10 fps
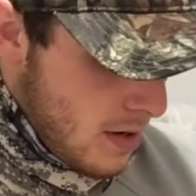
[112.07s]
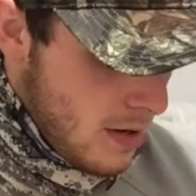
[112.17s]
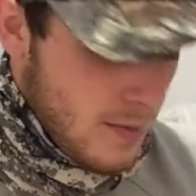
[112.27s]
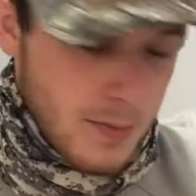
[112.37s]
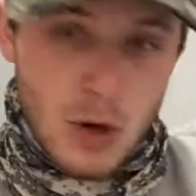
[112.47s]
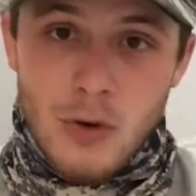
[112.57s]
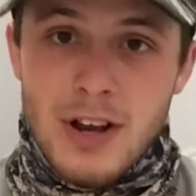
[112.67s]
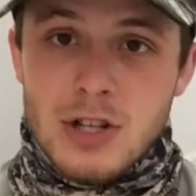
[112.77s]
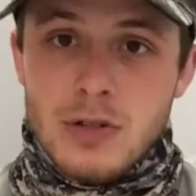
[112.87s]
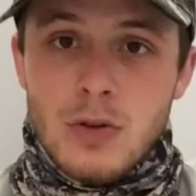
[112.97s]
um, a
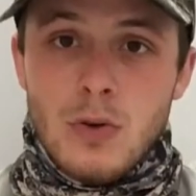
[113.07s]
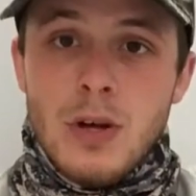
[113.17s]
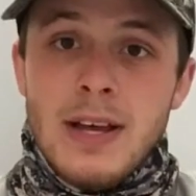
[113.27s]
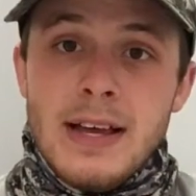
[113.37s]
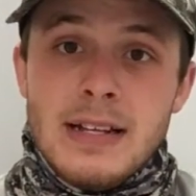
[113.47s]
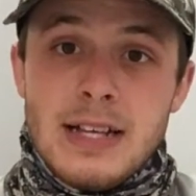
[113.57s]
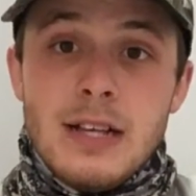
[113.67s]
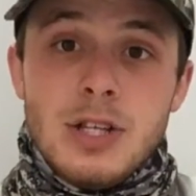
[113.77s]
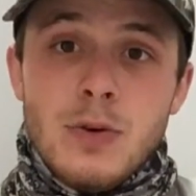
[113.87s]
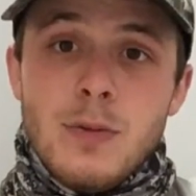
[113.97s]
greenish little
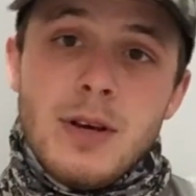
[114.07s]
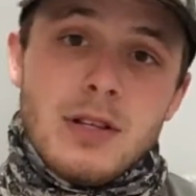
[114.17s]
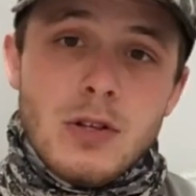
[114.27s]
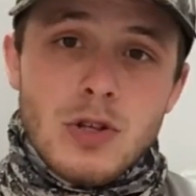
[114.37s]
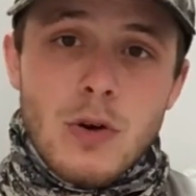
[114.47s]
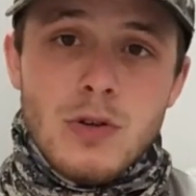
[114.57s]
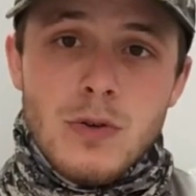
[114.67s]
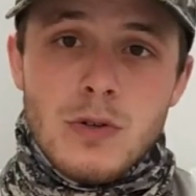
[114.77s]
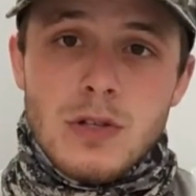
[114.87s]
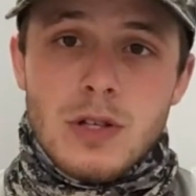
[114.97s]
tint to it because of the
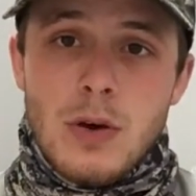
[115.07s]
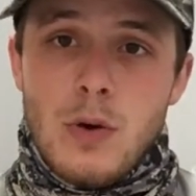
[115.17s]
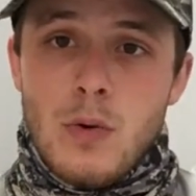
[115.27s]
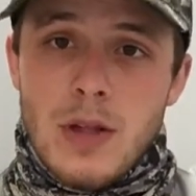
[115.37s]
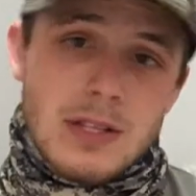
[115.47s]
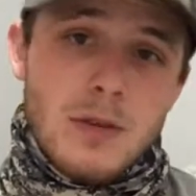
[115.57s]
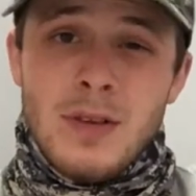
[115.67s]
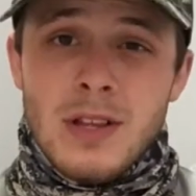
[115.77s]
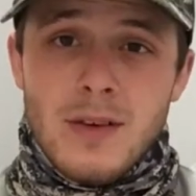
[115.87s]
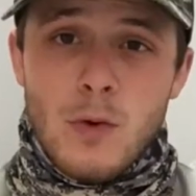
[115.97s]
chartreuse. So that's gonna
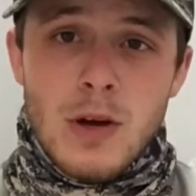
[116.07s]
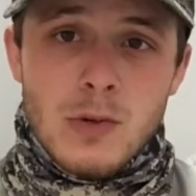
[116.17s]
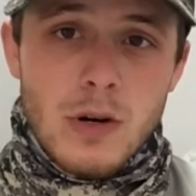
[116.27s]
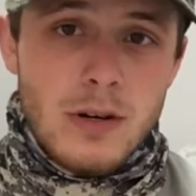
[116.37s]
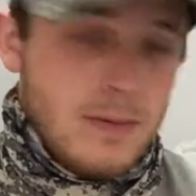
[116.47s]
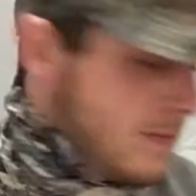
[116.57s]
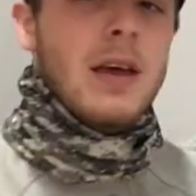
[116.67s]
be in the giveaway as well.